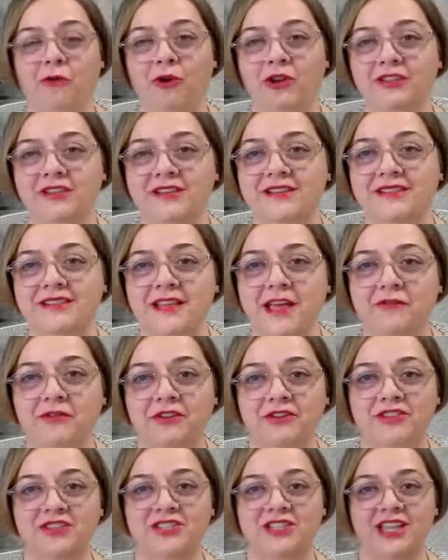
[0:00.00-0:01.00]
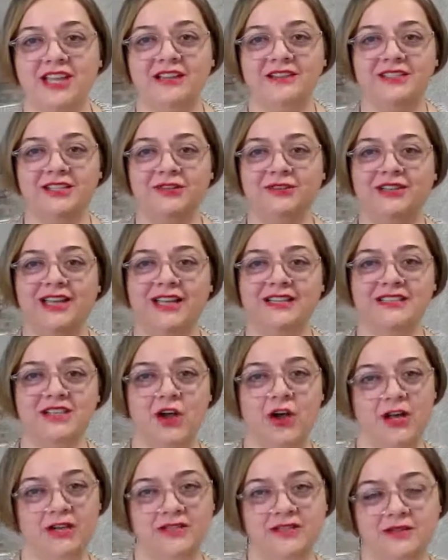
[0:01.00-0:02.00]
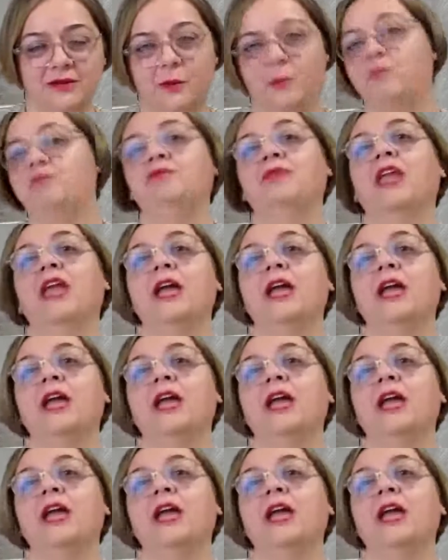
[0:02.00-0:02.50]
47th state, so that's awesome.